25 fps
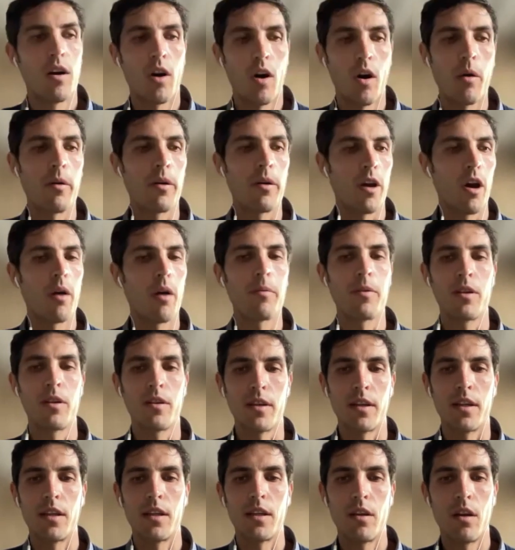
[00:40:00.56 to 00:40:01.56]

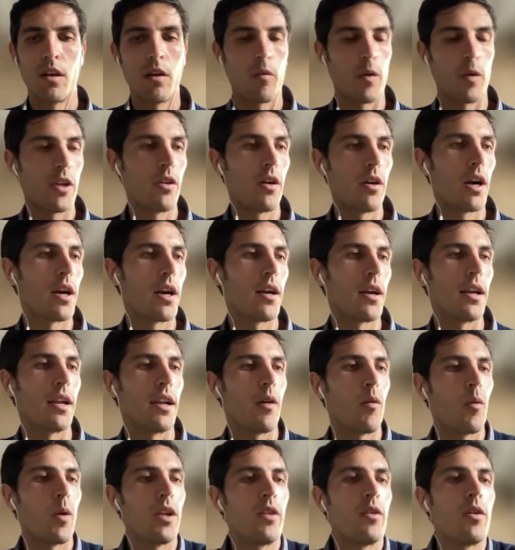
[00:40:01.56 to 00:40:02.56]
obviously, when you are
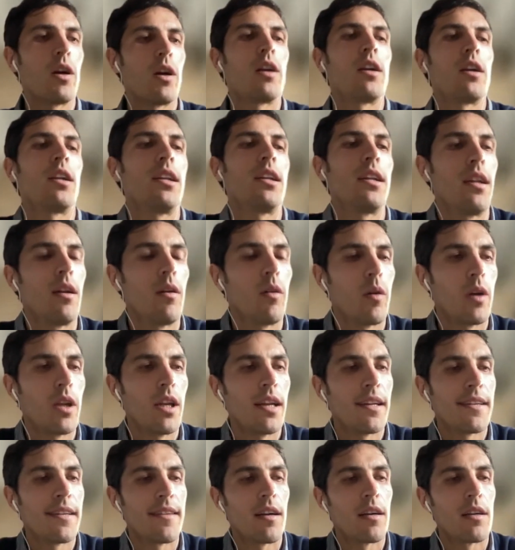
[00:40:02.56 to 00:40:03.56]
when you are in, in
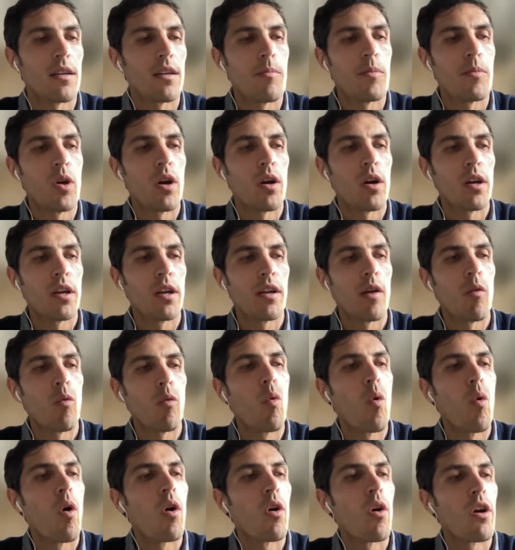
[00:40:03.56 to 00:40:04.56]
a startup, you are in the
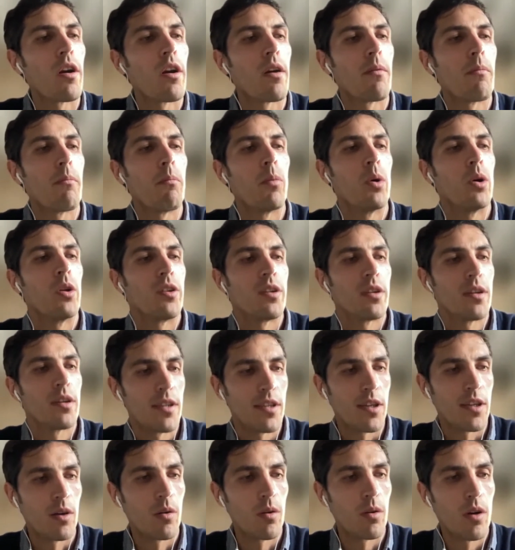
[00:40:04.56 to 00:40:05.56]
war mode.
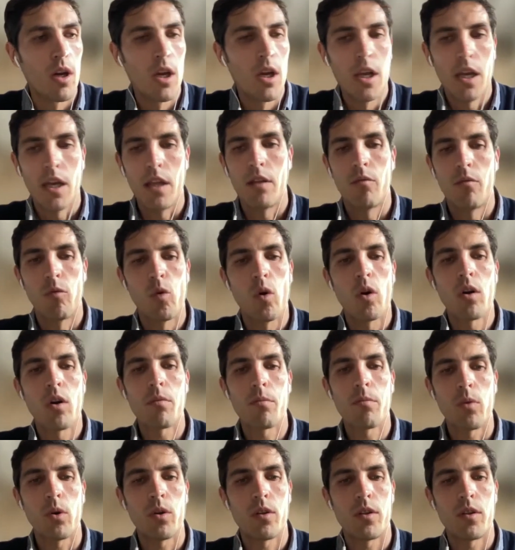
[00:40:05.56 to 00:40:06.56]
So in war
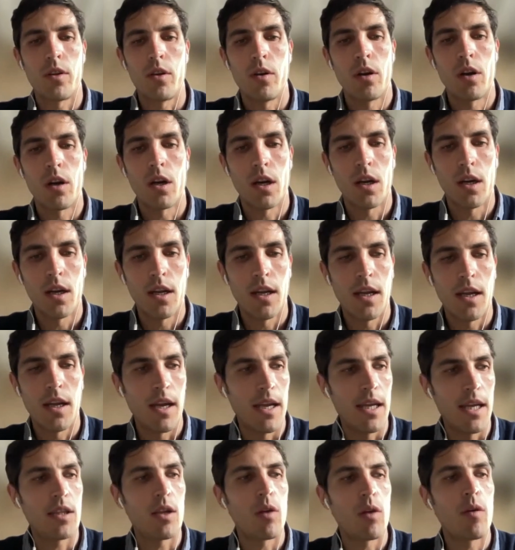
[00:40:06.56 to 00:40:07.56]
mode, you are
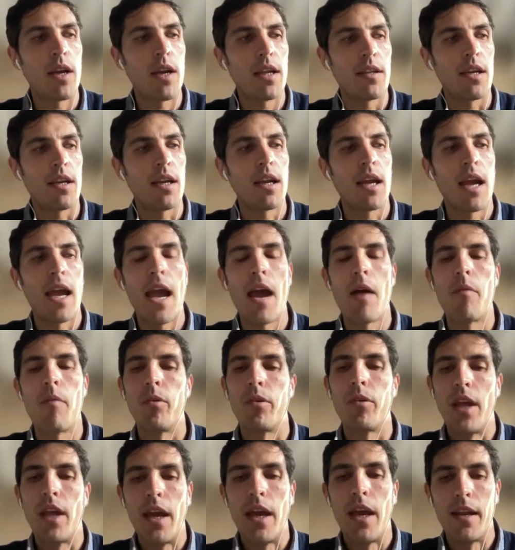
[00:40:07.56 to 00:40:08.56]
iterating every
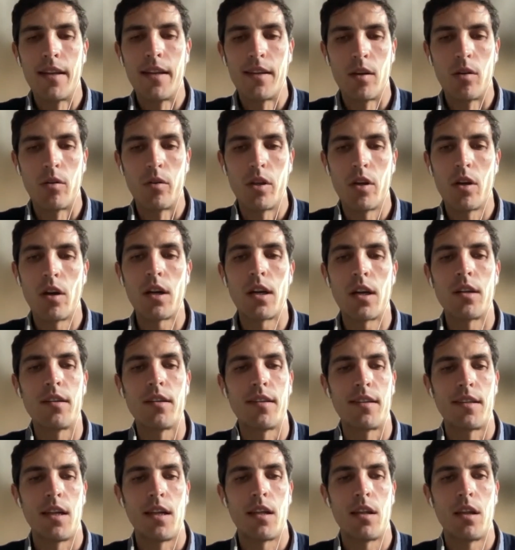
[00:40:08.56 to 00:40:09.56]
day. So you are
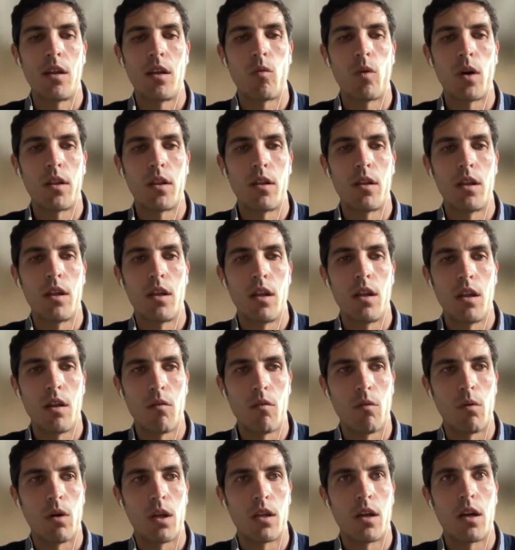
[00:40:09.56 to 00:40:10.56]
understanding what the
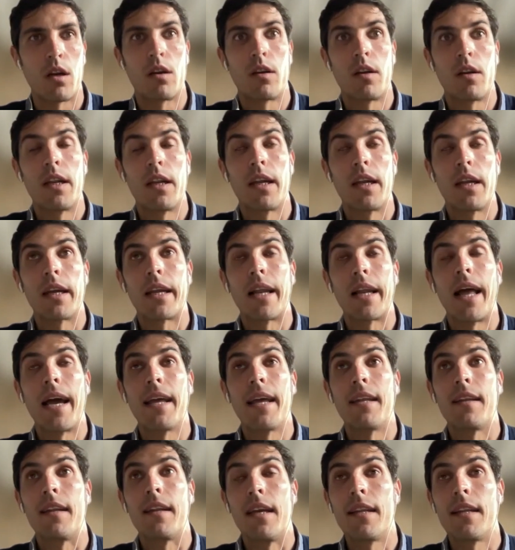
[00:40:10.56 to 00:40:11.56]
what are the
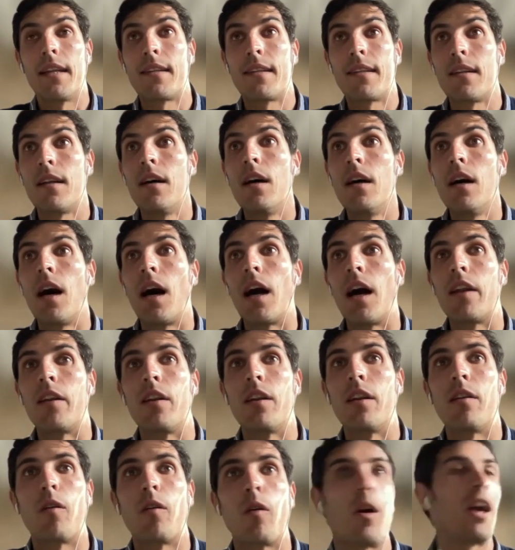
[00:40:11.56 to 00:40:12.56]
client needs,
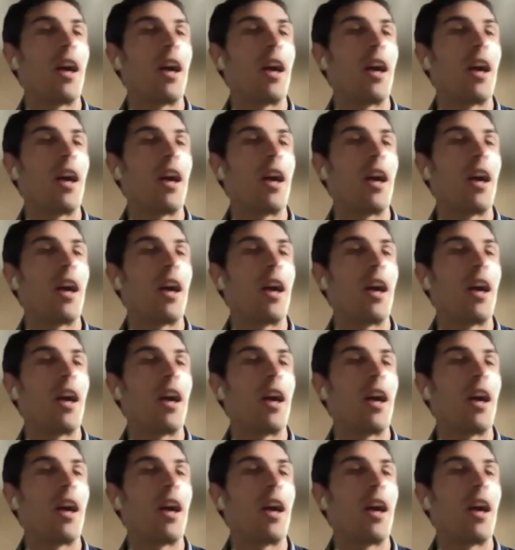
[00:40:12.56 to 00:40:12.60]
and